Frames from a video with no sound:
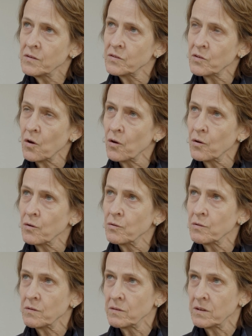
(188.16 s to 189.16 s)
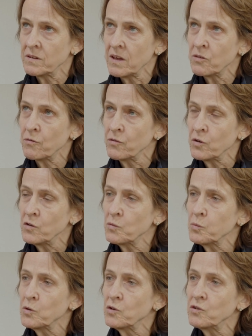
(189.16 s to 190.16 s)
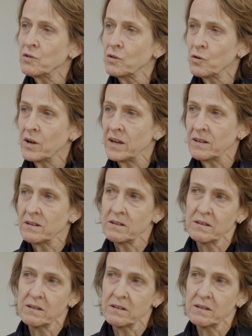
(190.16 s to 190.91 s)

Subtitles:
So the death reviews would look at